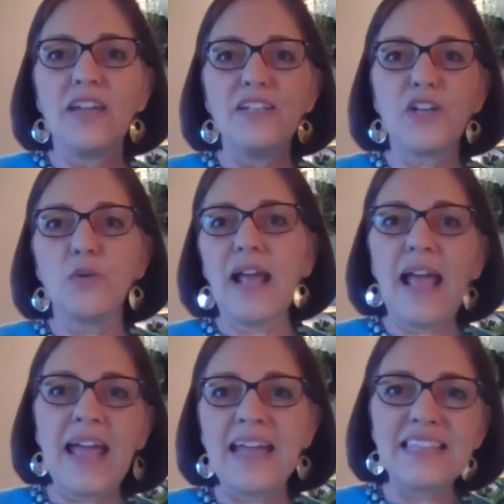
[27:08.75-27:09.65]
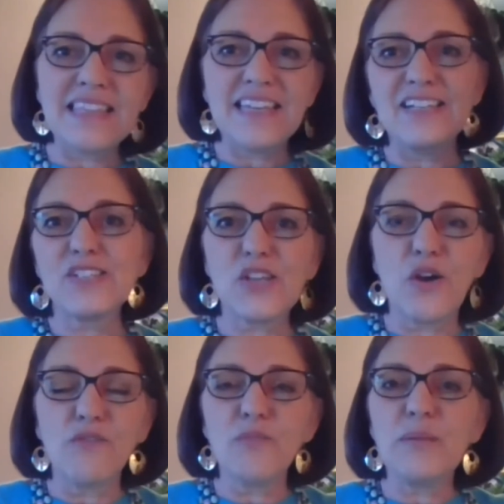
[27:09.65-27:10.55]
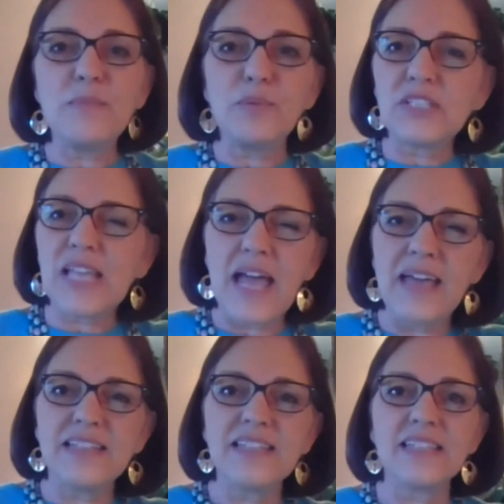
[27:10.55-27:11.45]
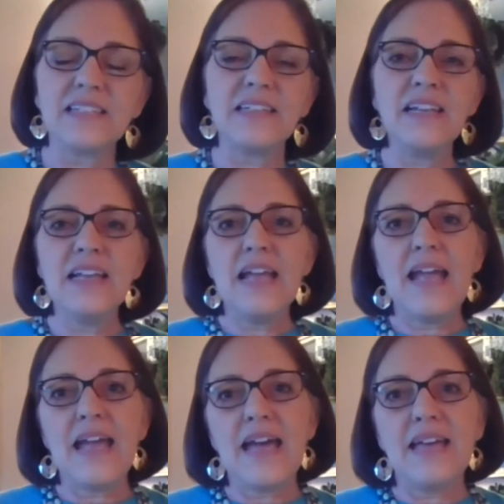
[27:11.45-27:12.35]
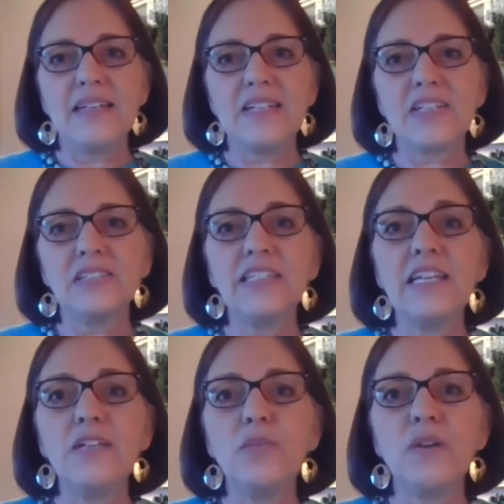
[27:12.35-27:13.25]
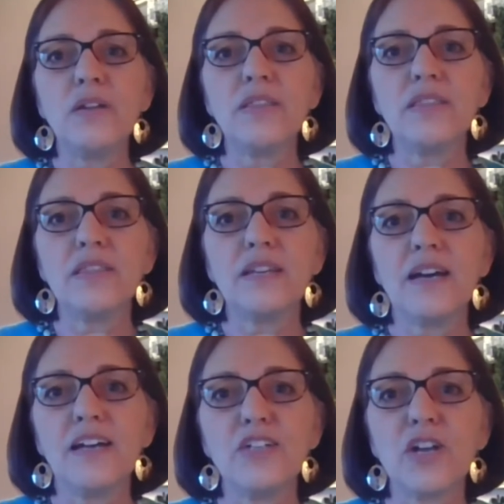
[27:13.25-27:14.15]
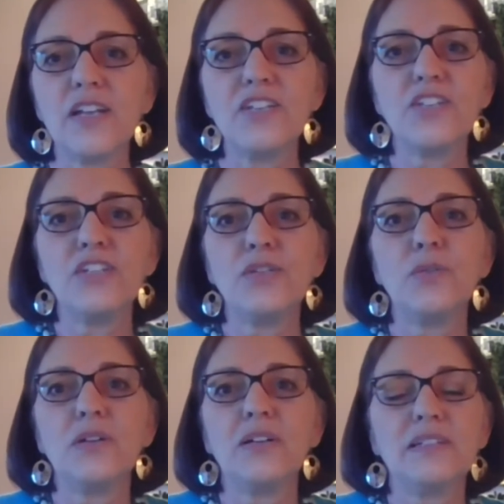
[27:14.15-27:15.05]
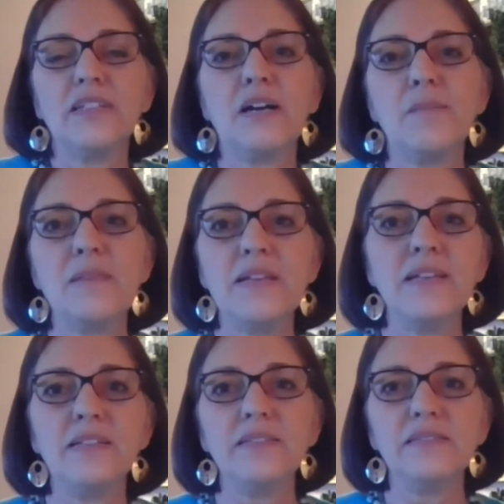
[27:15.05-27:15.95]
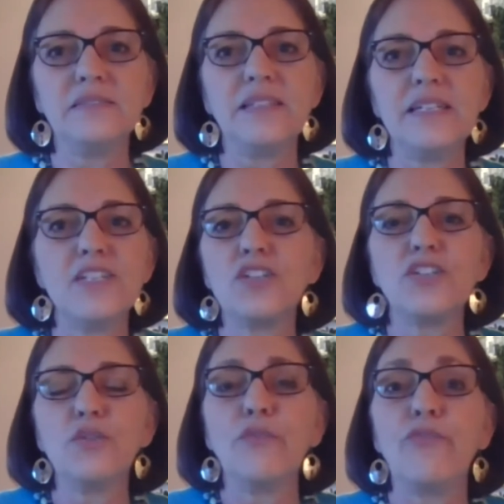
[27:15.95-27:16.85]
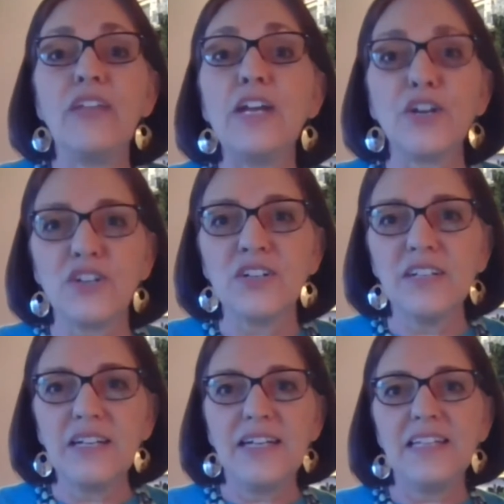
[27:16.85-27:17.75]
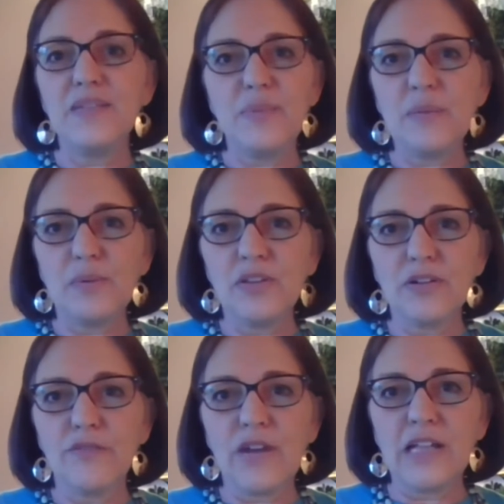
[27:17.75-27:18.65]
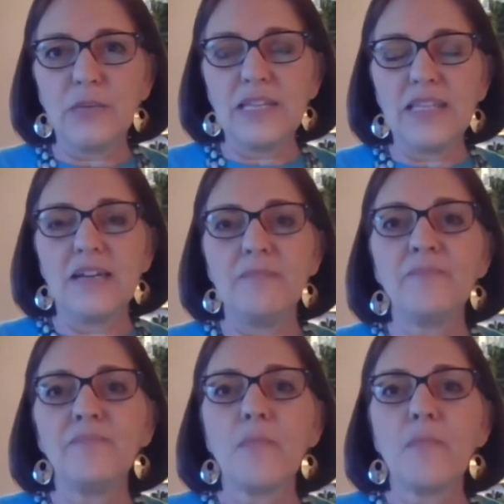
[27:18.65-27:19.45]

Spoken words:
They don't hang things over people's heads and lead with trying to institute fear in the people that are following them.